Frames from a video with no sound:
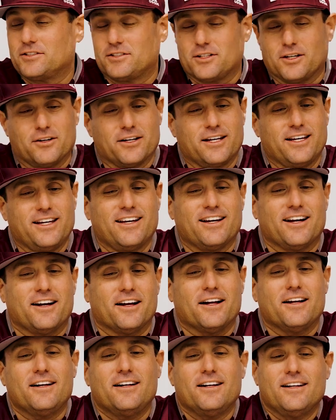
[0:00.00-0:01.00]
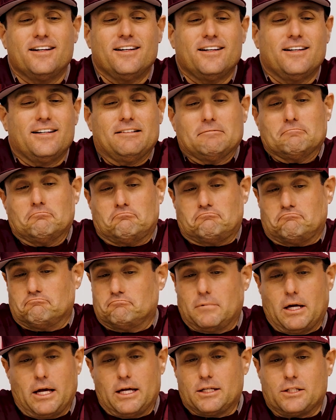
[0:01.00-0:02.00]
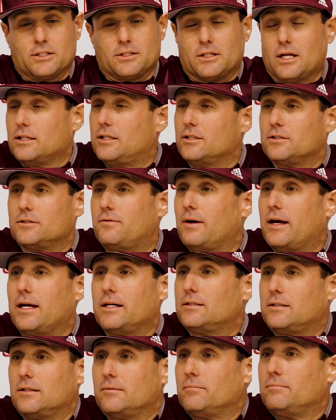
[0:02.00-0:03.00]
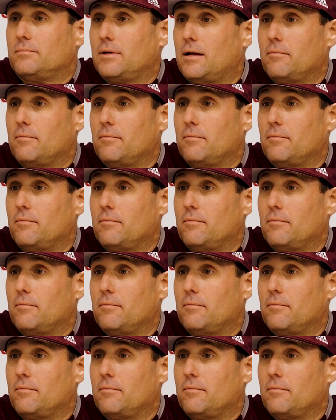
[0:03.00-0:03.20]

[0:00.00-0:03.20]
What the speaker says: So he, it's just nothing's fazed him.